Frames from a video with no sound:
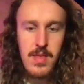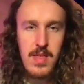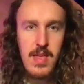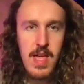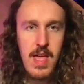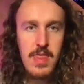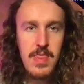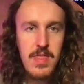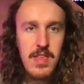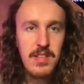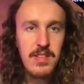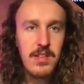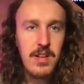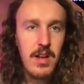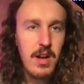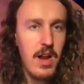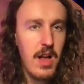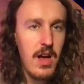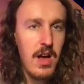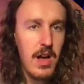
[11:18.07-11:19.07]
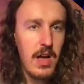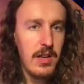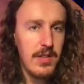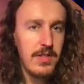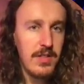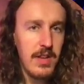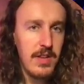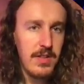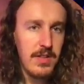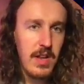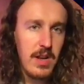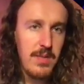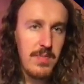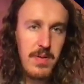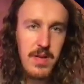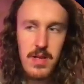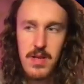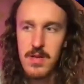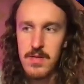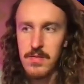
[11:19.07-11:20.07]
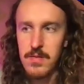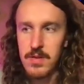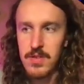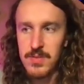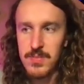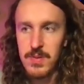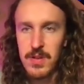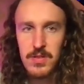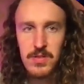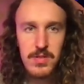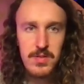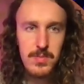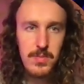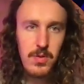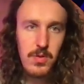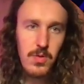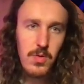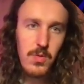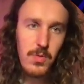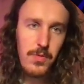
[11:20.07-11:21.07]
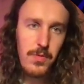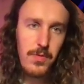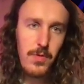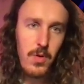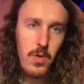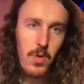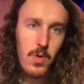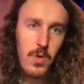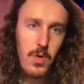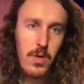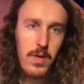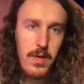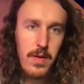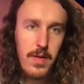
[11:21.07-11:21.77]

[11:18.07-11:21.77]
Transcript: and this class is going to be responsible for